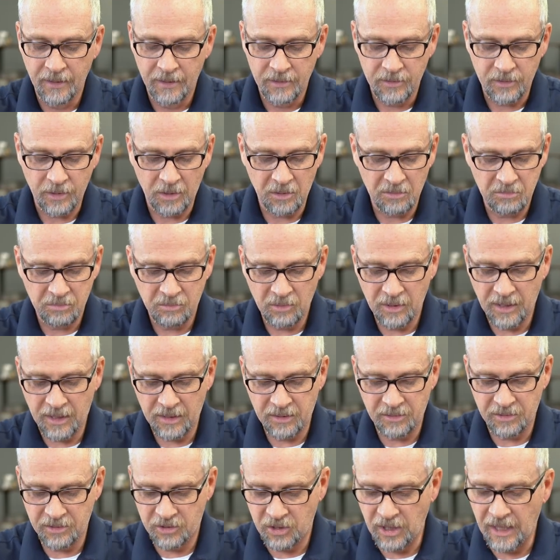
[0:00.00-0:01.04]
So we're not
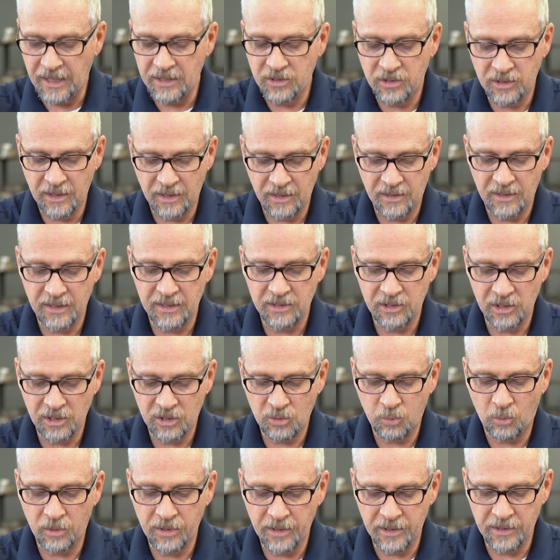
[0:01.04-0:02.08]
going to change anything,
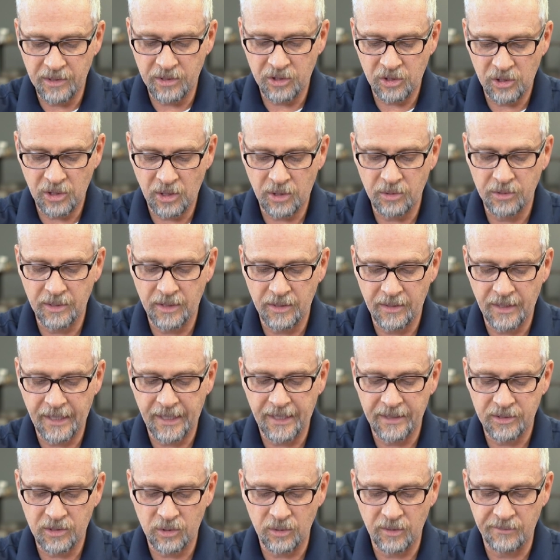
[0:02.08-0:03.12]
just wanted to show you
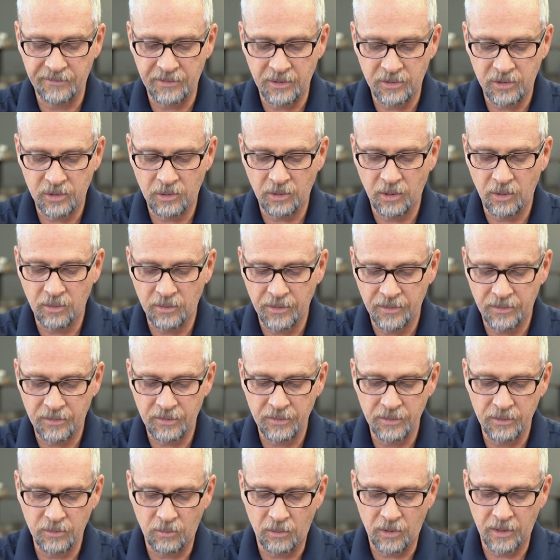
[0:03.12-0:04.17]
that. So if you're scrolling
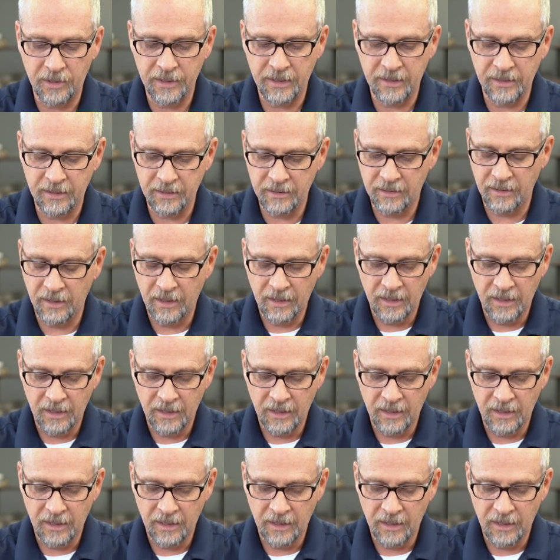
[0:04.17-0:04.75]
through one and